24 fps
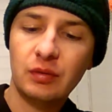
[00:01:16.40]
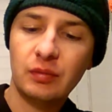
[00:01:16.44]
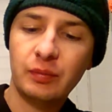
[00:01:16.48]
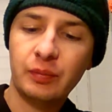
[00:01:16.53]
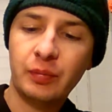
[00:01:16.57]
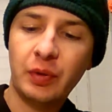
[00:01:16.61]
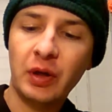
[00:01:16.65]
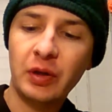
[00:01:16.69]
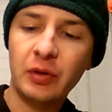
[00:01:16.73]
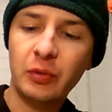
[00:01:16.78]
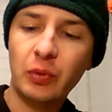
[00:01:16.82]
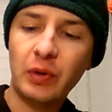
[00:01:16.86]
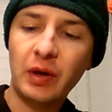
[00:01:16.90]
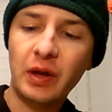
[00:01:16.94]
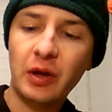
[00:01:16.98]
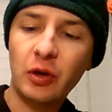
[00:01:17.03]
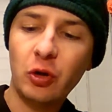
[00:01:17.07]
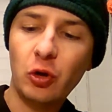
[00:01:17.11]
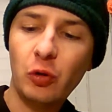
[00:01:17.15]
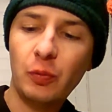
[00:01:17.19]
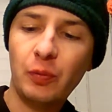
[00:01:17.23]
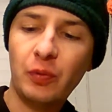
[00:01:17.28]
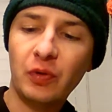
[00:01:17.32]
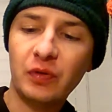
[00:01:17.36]
By the way, I
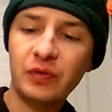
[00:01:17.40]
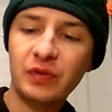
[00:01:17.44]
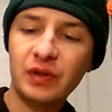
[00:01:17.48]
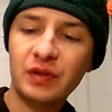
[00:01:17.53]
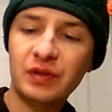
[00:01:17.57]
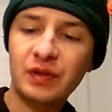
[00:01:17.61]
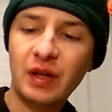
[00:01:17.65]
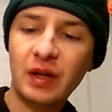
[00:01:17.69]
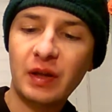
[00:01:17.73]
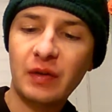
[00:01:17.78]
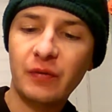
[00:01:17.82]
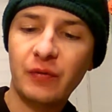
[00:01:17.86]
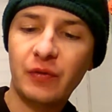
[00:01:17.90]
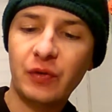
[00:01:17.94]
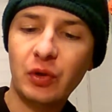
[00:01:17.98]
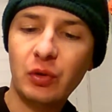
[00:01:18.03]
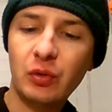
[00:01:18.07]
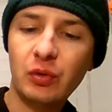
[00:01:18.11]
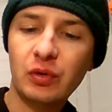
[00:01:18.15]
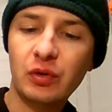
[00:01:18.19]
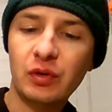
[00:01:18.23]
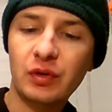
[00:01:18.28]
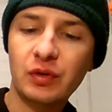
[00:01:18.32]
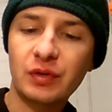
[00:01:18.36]
hope all the 10
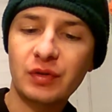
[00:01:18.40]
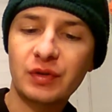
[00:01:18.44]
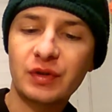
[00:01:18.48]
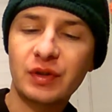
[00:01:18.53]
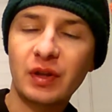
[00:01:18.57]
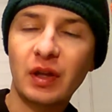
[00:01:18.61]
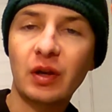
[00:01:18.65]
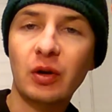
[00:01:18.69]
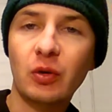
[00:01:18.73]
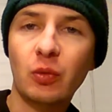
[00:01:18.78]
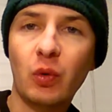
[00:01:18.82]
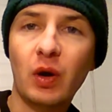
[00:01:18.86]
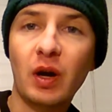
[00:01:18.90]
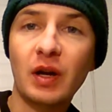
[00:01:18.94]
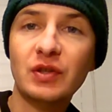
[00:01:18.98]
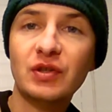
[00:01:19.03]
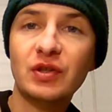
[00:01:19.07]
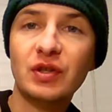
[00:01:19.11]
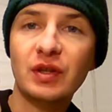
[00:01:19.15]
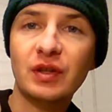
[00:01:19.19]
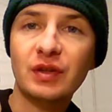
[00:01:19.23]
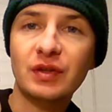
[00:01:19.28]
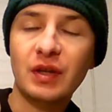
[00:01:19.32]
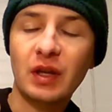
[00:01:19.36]
viewers that are
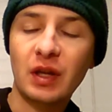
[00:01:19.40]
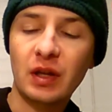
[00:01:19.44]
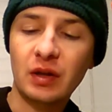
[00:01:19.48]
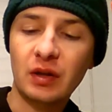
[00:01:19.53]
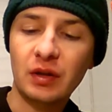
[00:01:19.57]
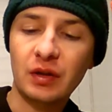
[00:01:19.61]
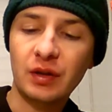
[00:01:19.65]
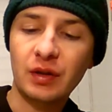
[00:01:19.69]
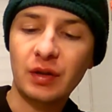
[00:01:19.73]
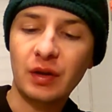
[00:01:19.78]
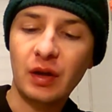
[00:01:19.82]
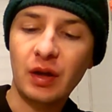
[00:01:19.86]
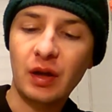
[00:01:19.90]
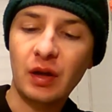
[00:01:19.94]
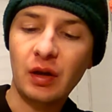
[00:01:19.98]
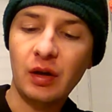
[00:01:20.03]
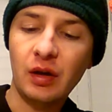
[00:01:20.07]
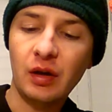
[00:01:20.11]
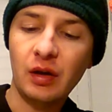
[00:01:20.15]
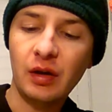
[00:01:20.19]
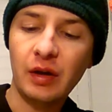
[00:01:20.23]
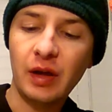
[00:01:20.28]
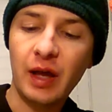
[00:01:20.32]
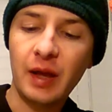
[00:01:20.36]
watching this had a
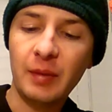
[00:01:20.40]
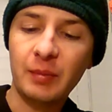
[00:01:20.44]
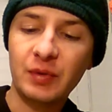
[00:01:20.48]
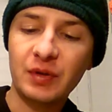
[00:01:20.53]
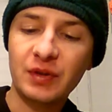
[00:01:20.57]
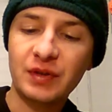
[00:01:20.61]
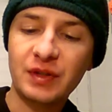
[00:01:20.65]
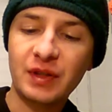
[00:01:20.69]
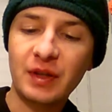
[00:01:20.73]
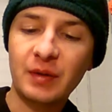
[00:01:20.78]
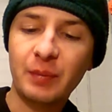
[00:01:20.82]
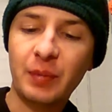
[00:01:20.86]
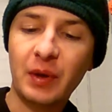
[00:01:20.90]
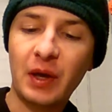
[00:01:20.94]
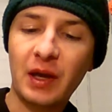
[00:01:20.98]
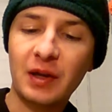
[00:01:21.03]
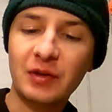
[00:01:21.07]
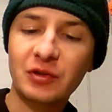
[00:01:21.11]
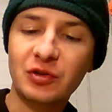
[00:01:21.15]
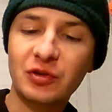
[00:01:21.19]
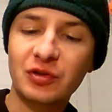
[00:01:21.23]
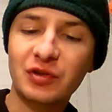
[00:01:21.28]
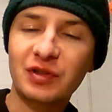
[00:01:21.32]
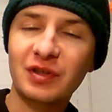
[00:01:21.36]
happy St.
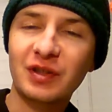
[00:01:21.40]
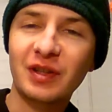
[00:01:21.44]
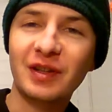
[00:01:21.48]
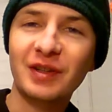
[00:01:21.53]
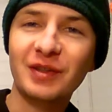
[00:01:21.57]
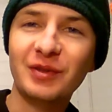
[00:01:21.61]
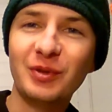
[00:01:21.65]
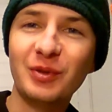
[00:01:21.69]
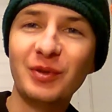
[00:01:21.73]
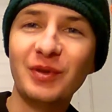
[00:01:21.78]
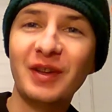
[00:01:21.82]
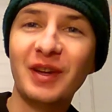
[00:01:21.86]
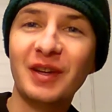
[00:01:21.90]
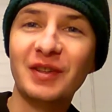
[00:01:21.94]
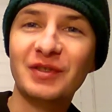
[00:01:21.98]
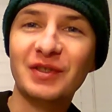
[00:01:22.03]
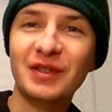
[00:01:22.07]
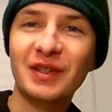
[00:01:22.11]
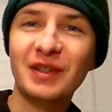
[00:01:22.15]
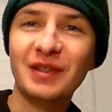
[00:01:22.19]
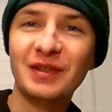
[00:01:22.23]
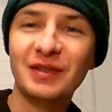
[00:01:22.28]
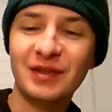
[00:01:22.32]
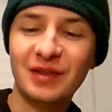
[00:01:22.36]
Patrick's Day
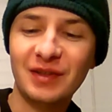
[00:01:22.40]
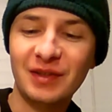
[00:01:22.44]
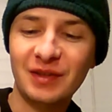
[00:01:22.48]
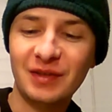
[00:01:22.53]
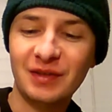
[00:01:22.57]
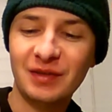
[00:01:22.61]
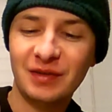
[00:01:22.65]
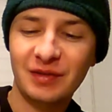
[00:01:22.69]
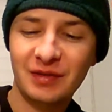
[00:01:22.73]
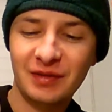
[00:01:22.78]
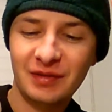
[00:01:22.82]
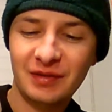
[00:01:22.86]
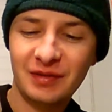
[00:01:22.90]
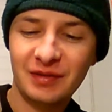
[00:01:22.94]
2018.